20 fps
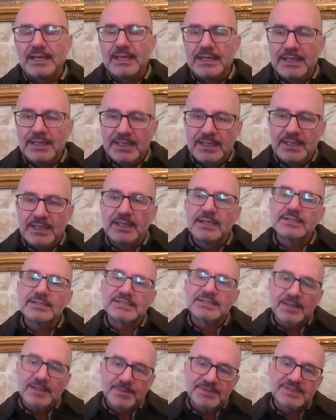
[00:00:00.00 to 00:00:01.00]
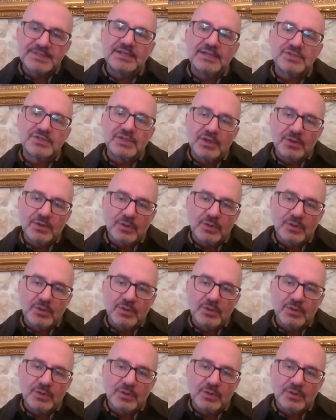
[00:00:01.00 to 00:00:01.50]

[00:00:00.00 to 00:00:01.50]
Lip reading: a substantial